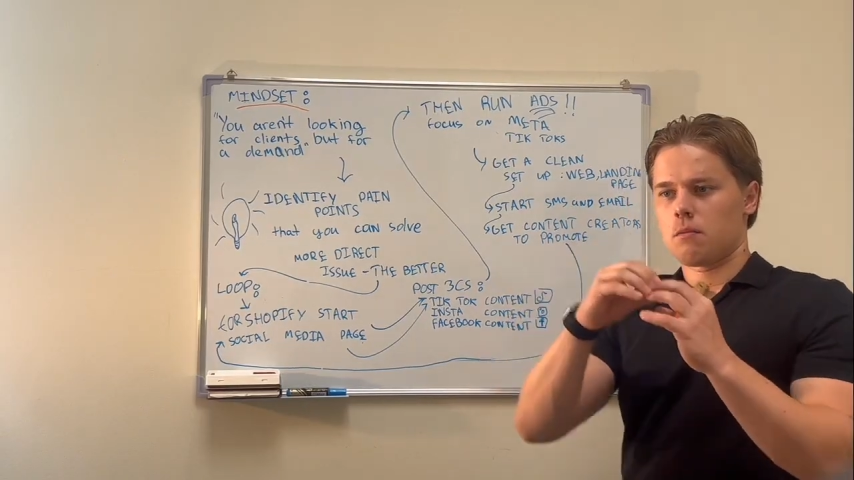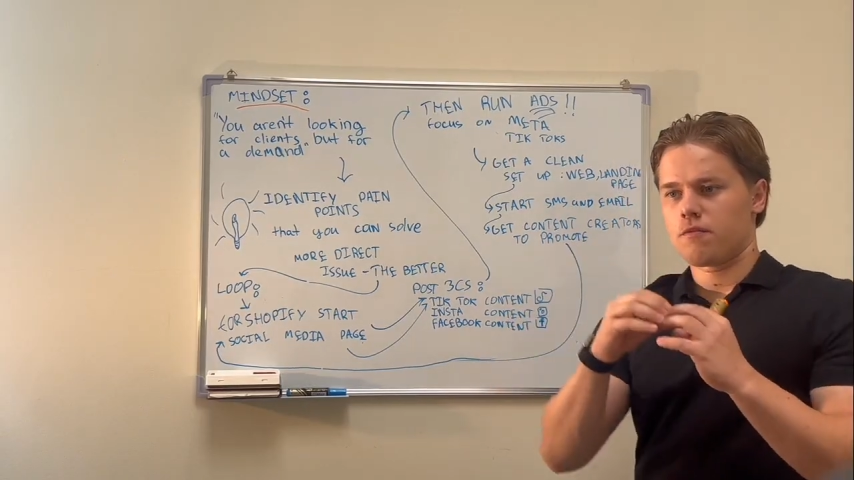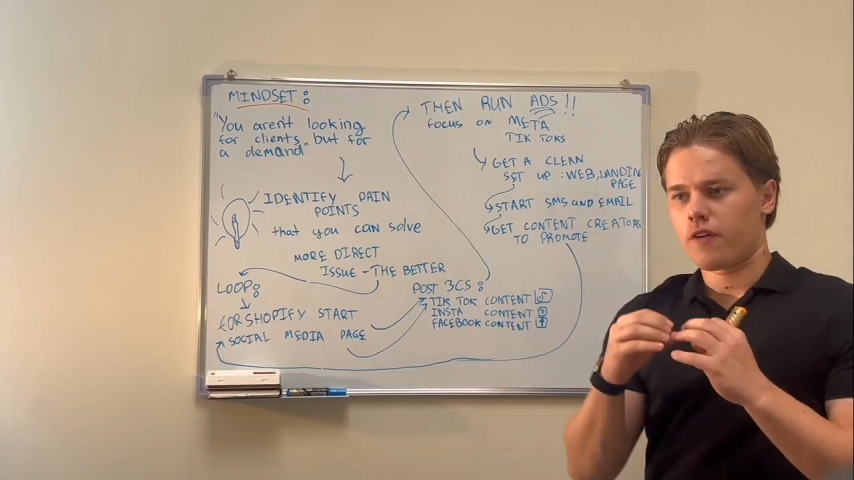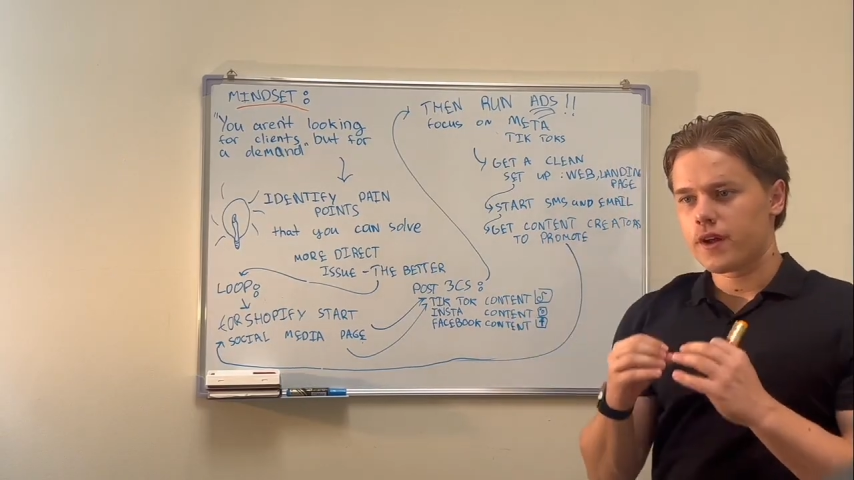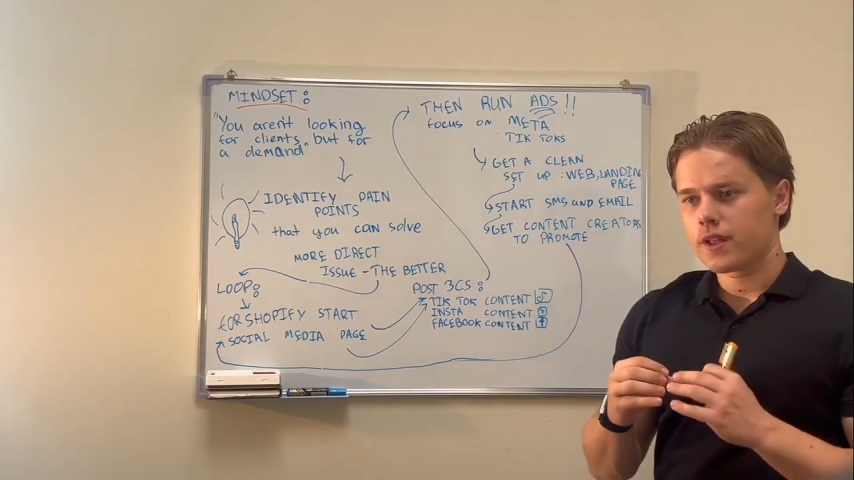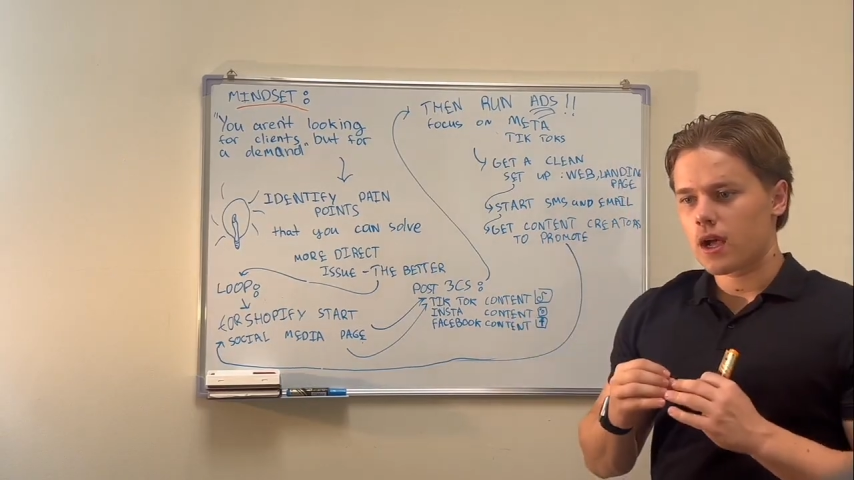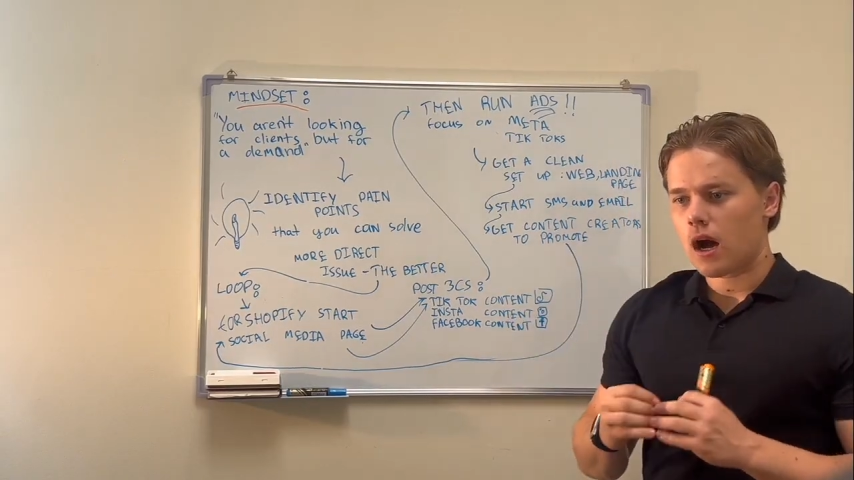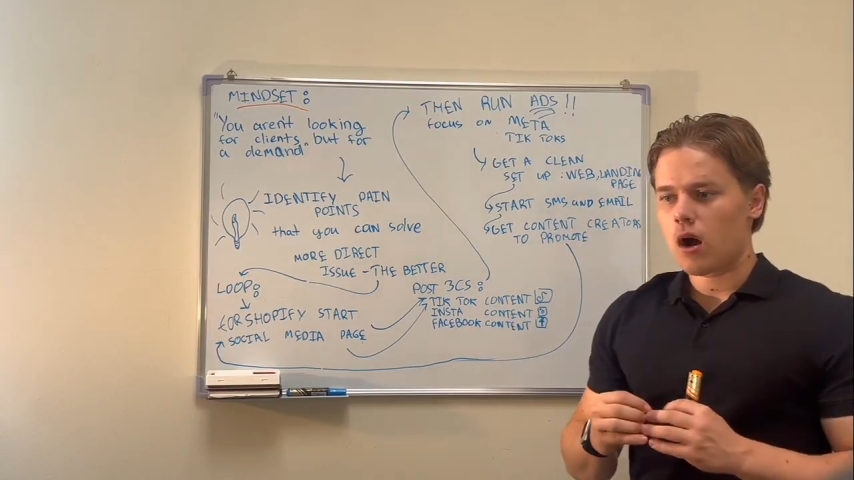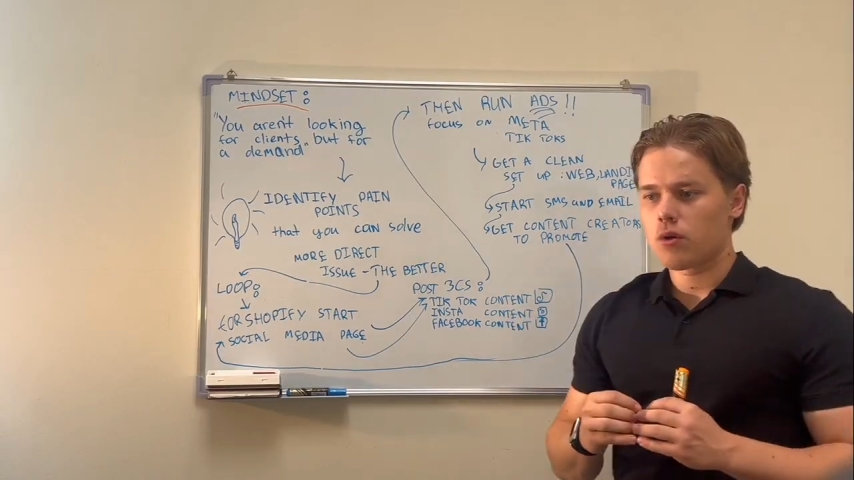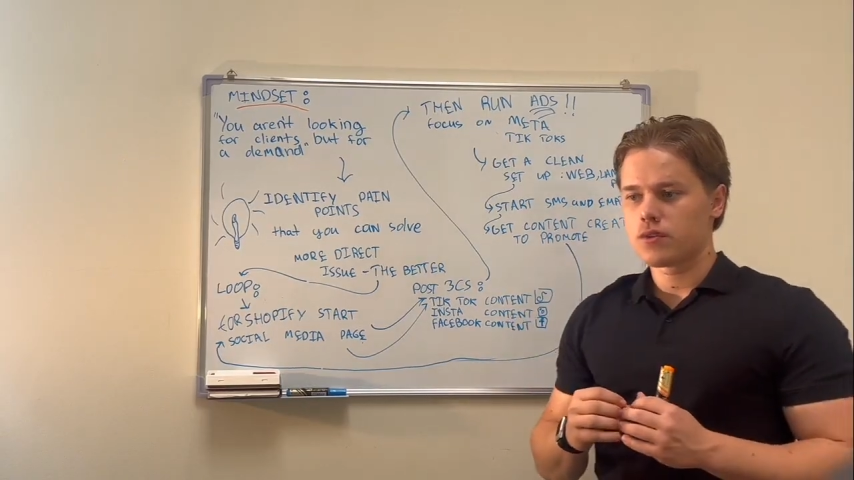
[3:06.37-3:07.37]
finding
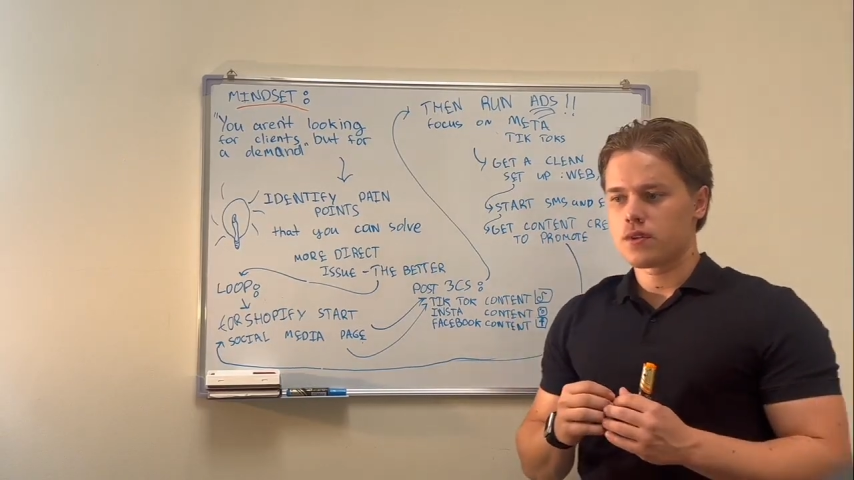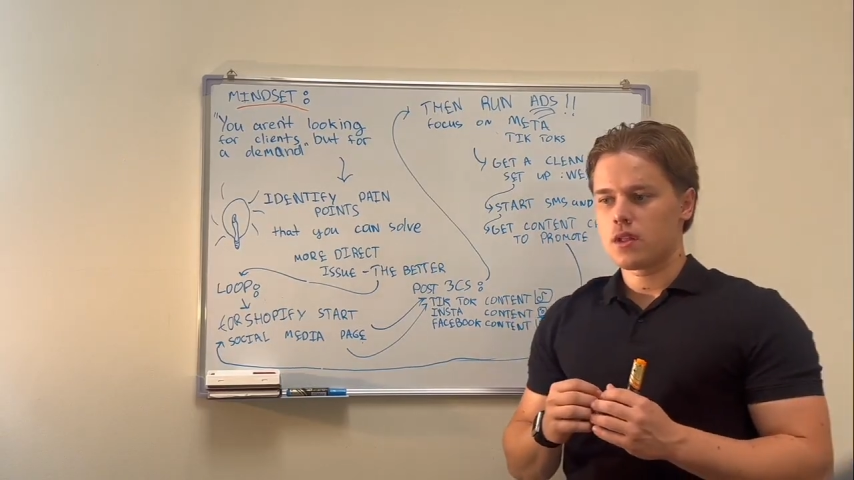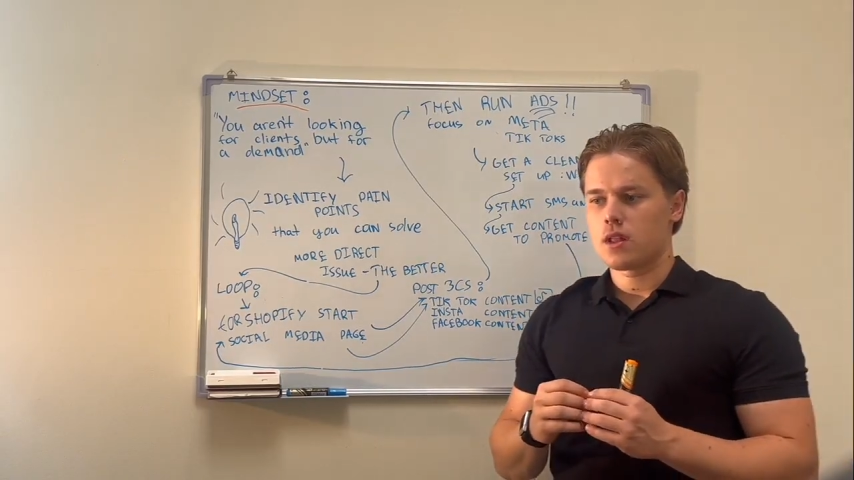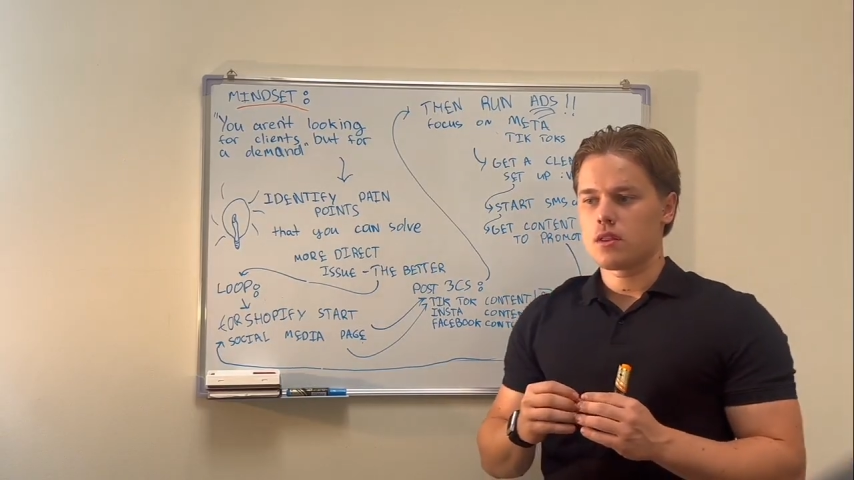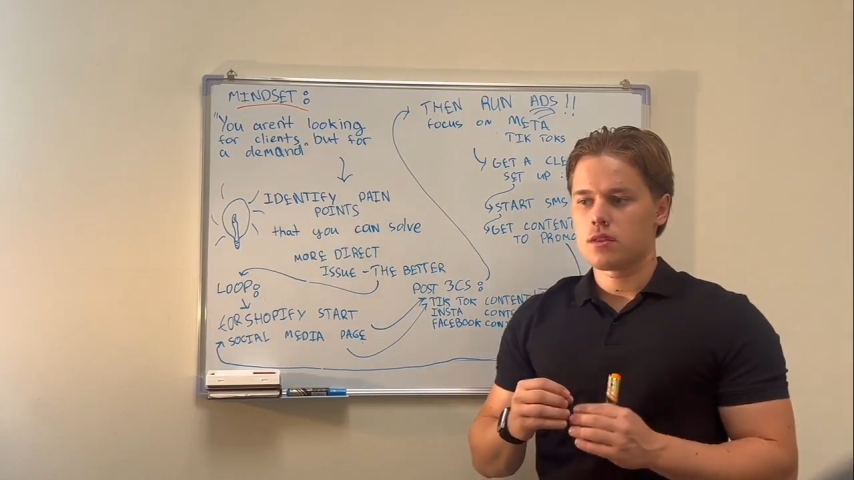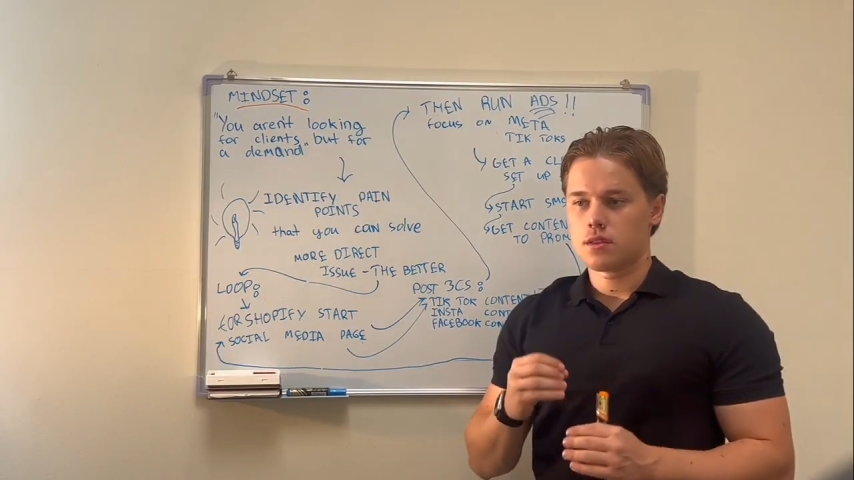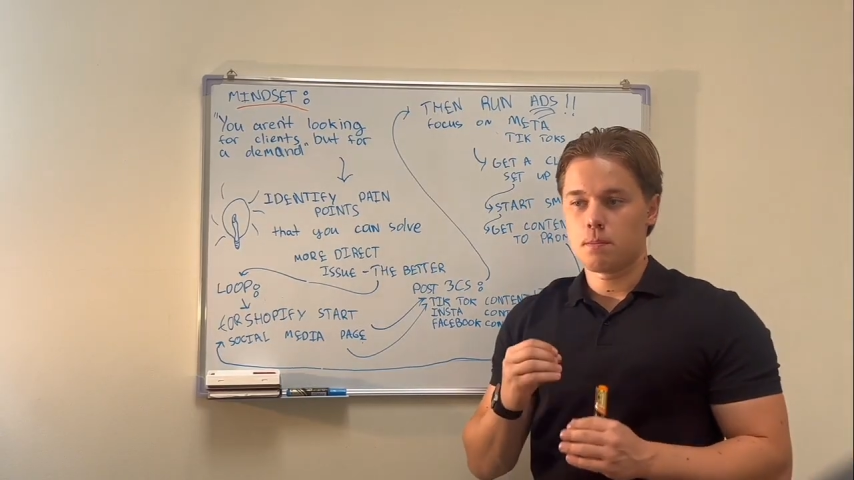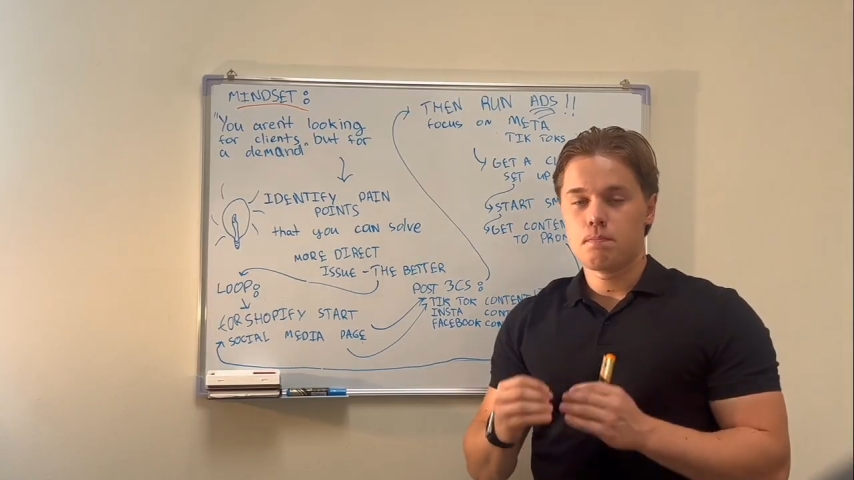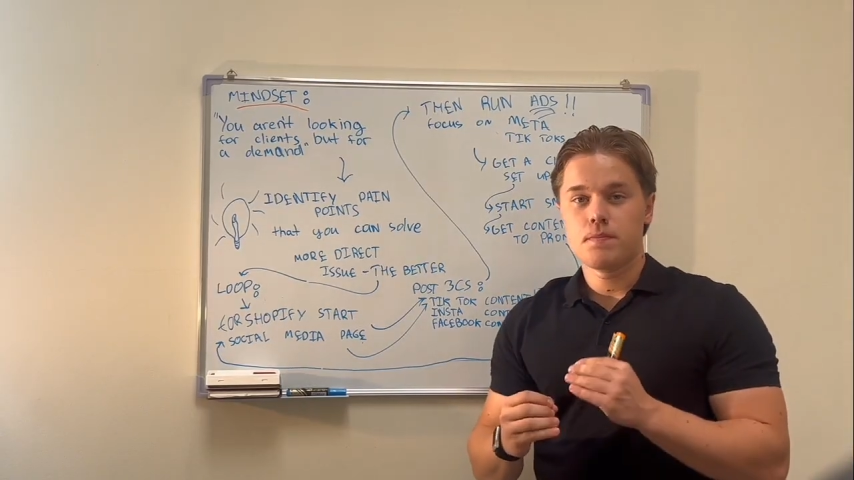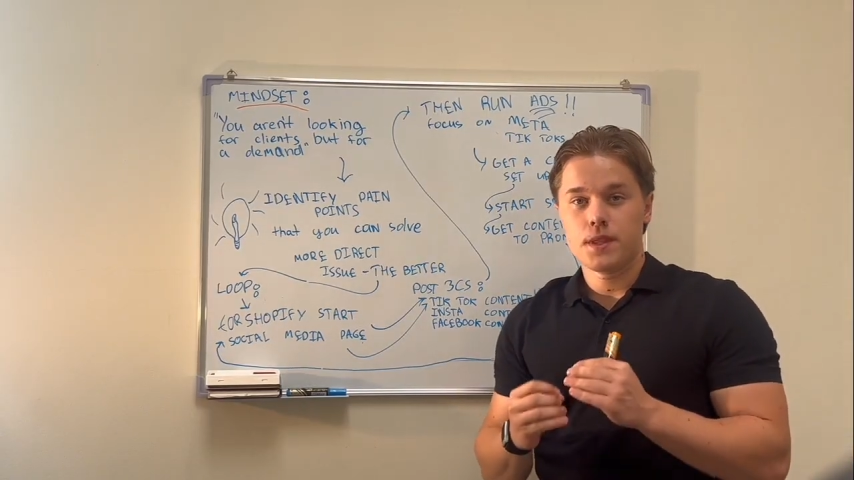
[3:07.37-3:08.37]
out
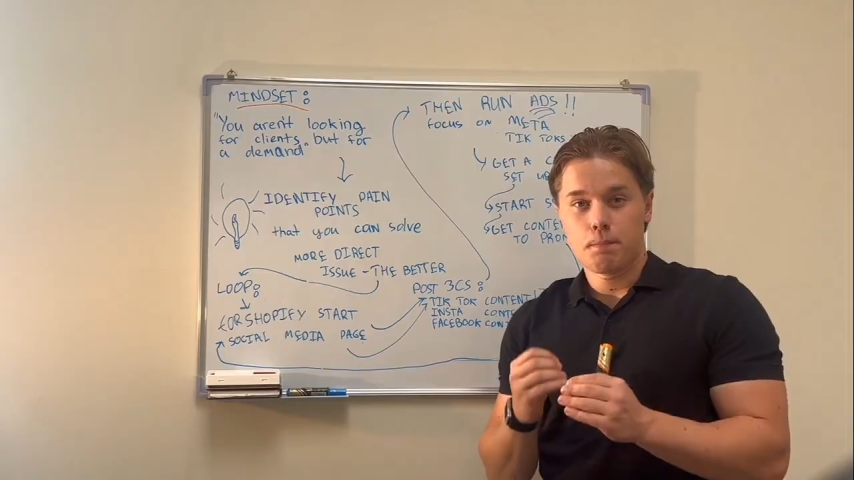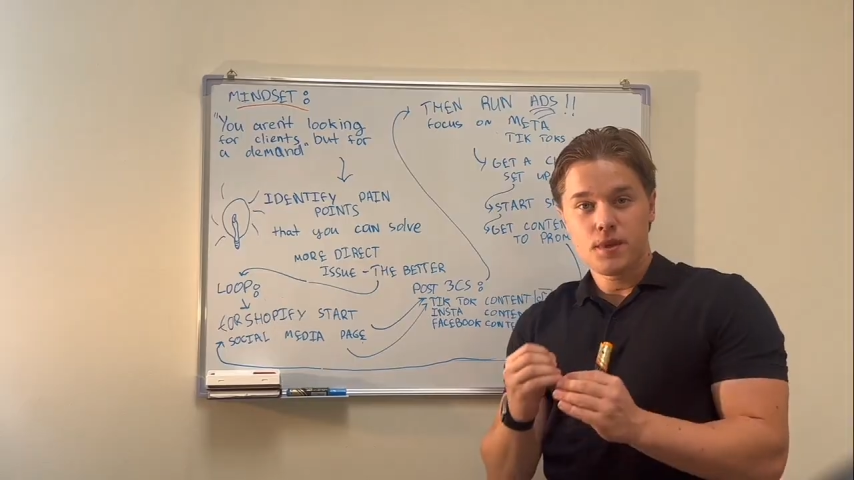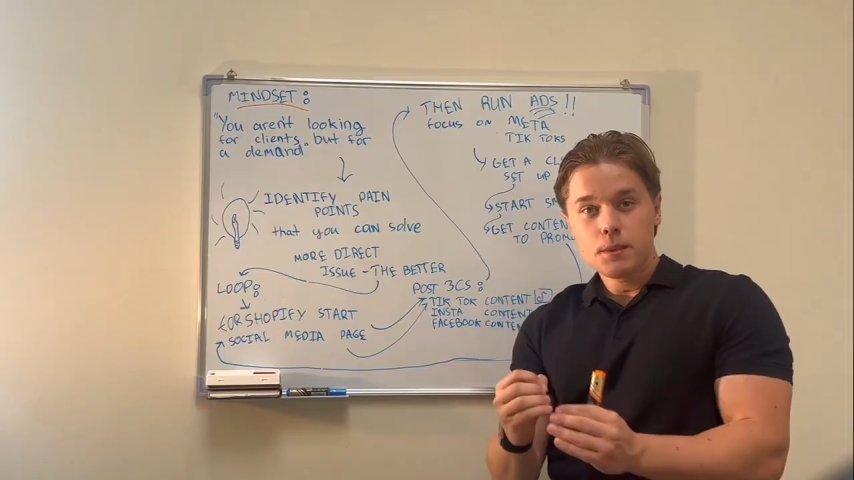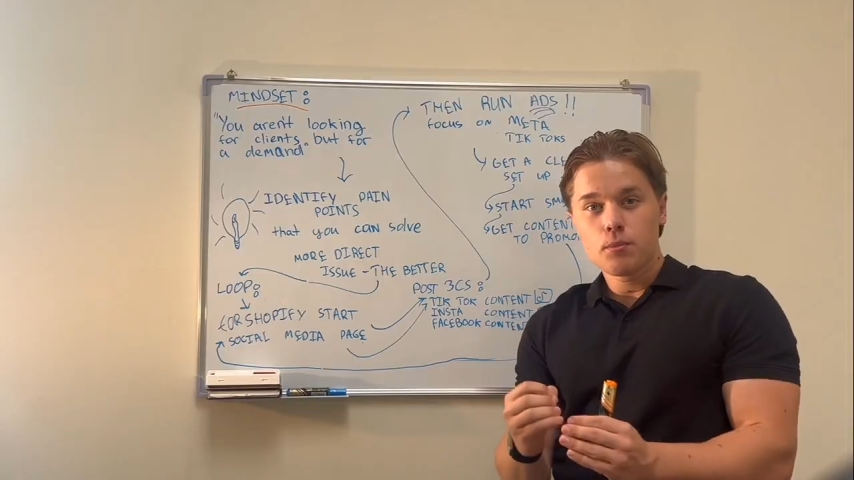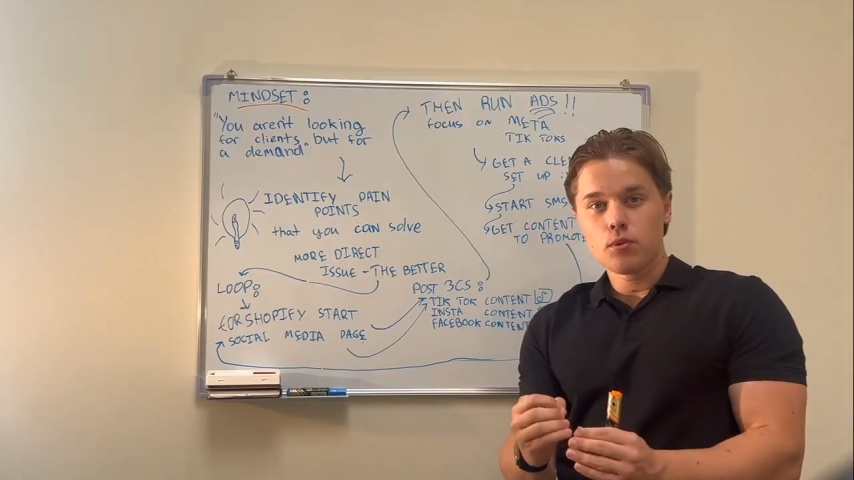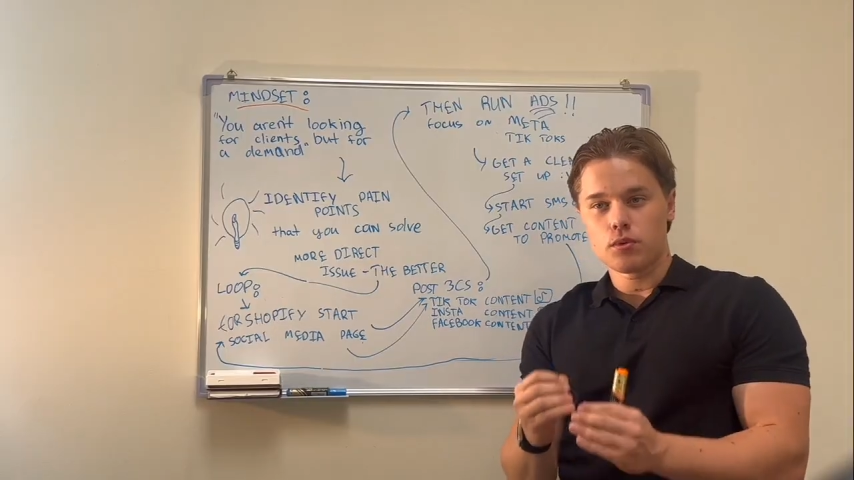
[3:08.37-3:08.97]
the people,